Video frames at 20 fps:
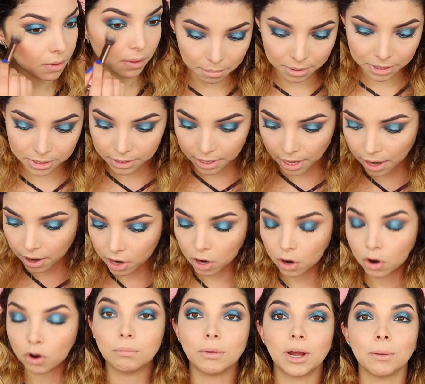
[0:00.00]
Mascara
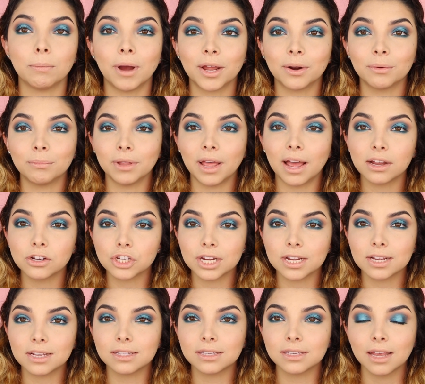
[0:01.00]
on my bottom
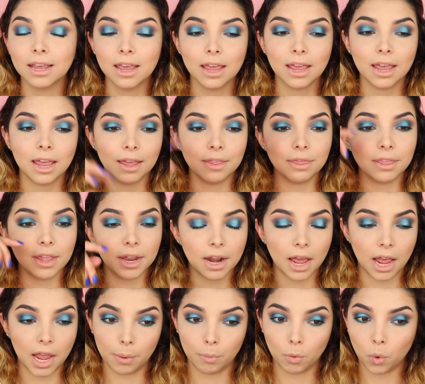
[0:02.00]
lashes, and then
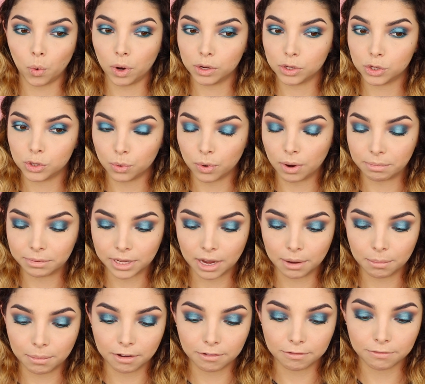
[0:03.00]
I am going to apply
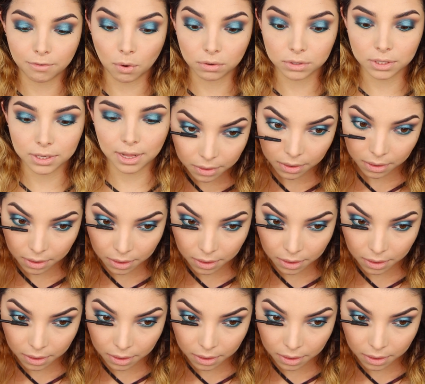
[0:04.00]
my false.